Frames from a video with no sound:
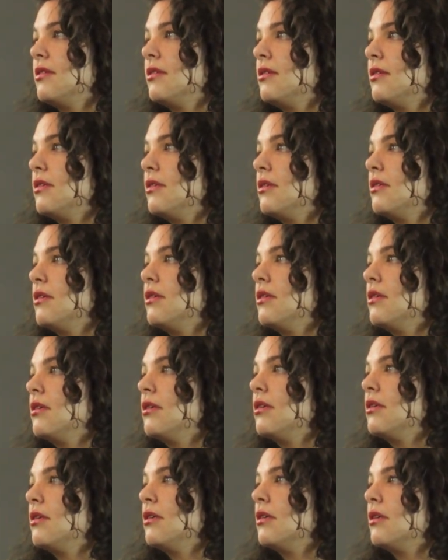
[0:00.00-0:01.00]

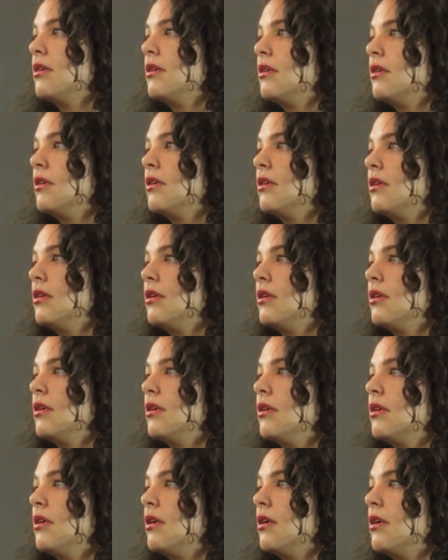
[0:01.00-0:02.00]

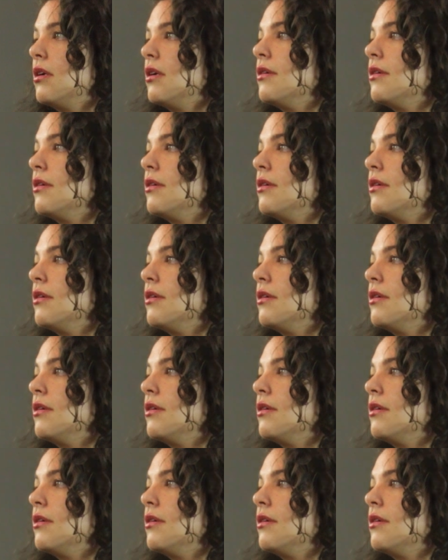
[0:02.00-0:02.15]
Nothing is said.